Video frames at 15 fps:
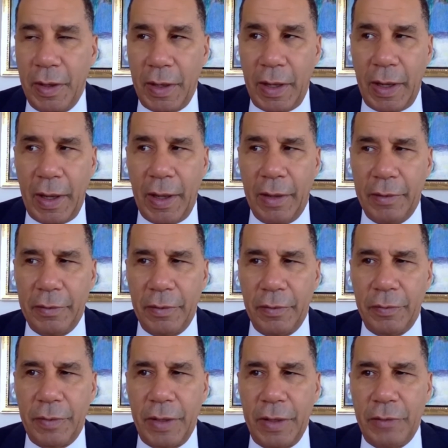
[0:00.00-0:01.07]
and
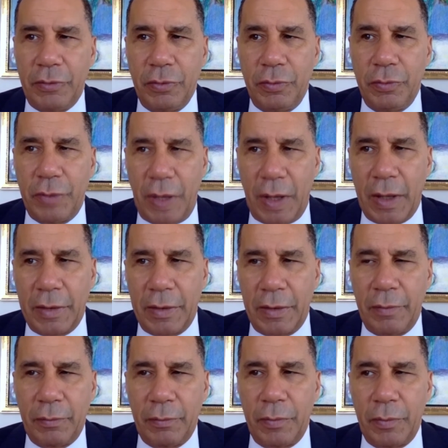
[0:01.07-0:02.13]
they do not
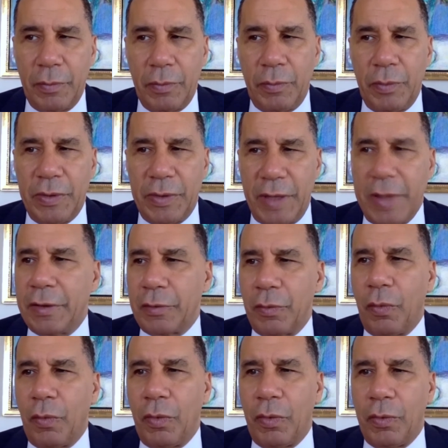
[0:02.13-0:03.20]
relate at
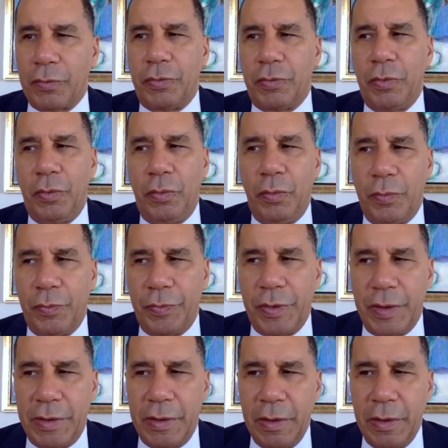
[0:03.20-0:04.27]
all to
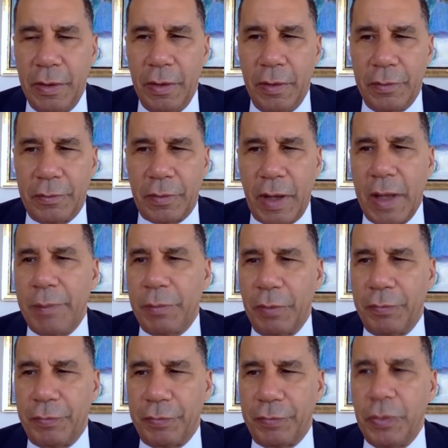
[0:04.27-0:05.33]
the type
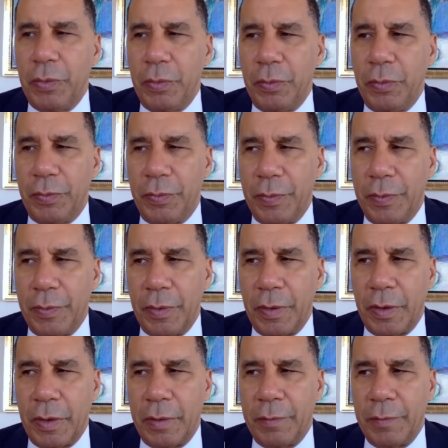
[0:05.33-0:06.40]
of flu
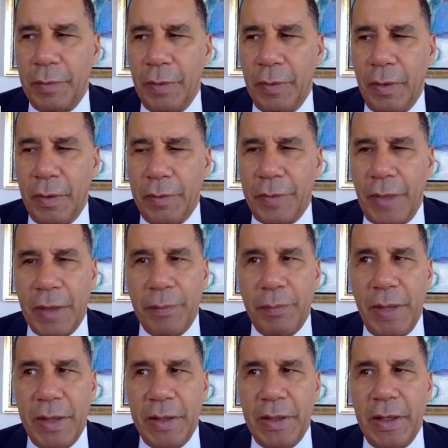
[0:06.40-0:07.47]
that
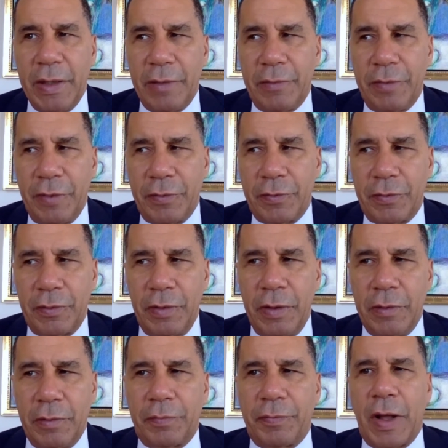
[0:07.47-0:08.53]
may exist
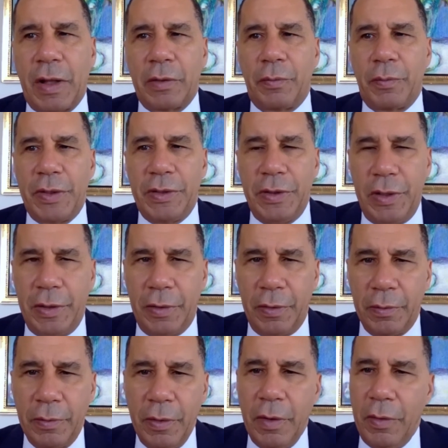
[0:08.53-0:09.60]
in the following
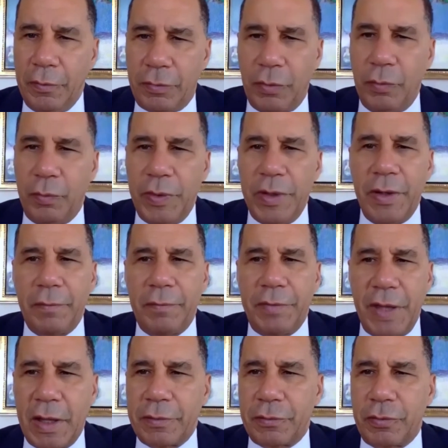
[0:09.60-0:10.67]
year. So we have
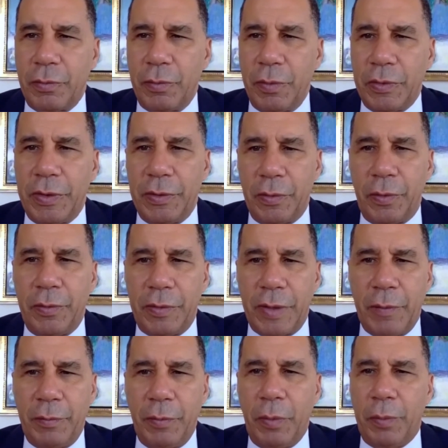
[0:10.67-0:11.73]
yet to really learn
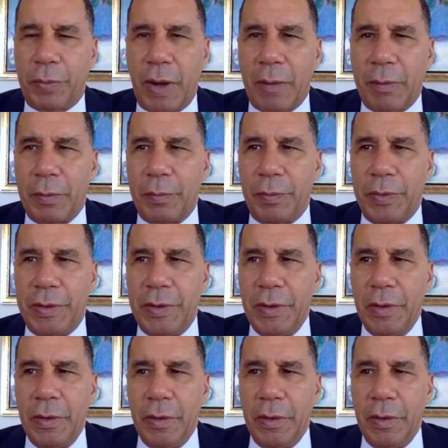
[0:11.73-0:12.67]
that. We'll probably